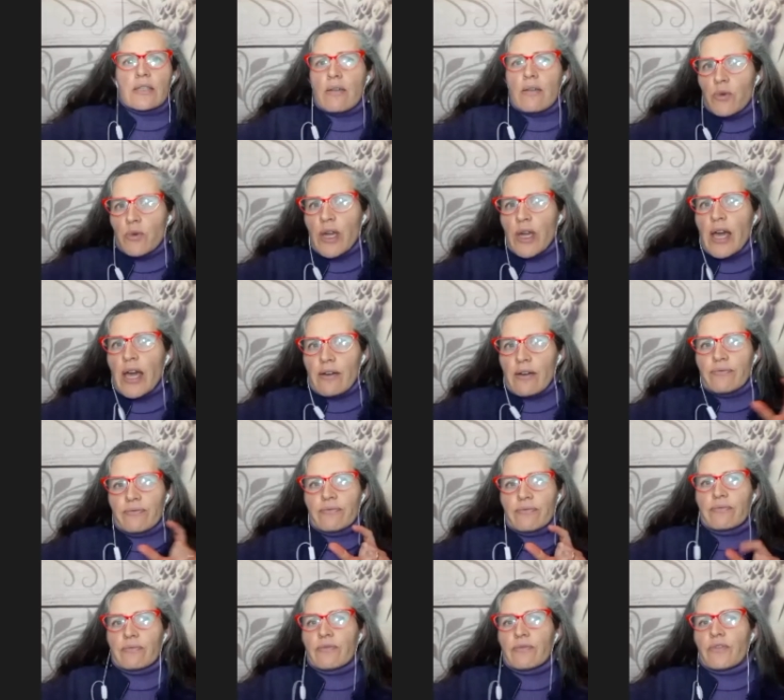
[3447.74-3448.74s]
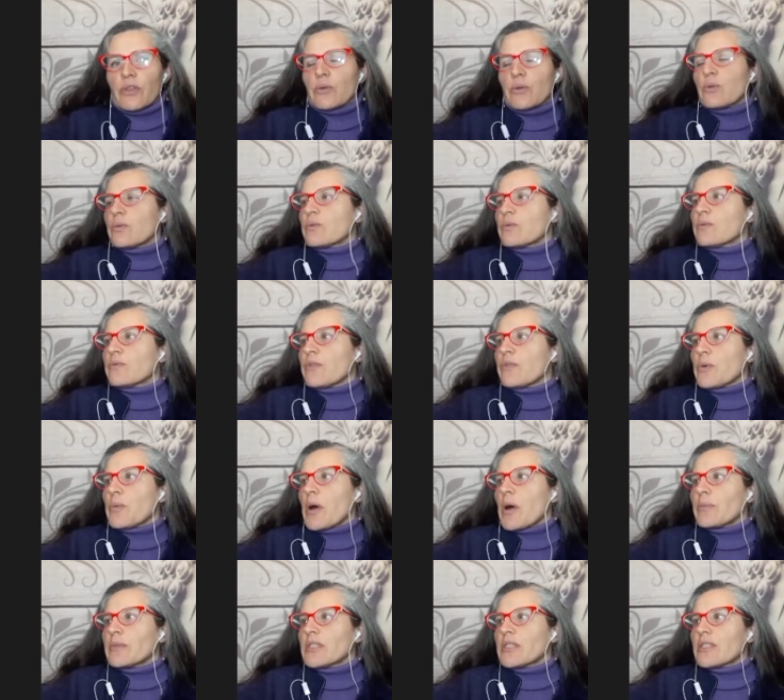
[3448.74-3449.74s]
we have few
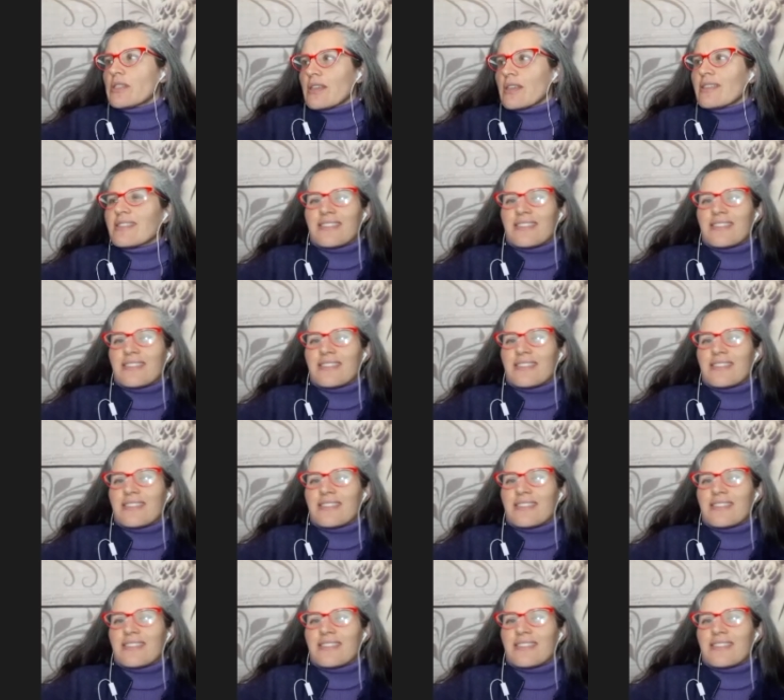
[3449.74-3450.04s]
moments. Yes.